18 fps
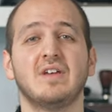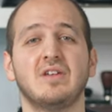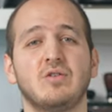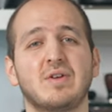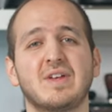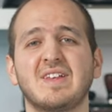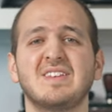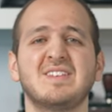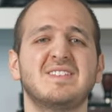you
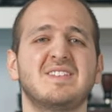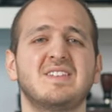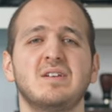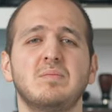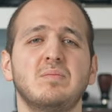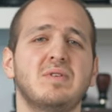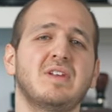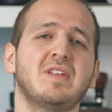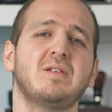can
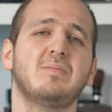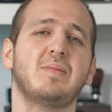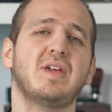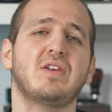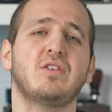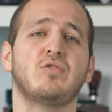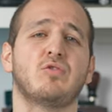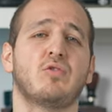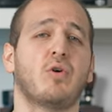simply
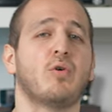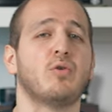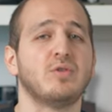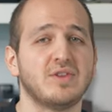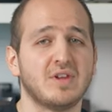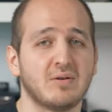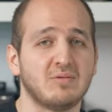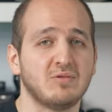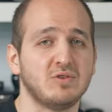make your own
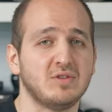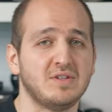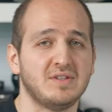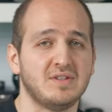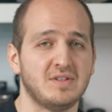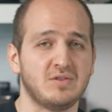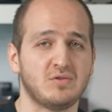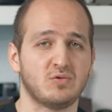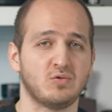
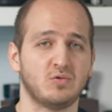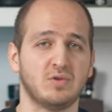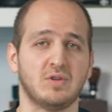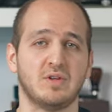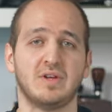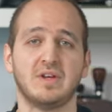WDT tool.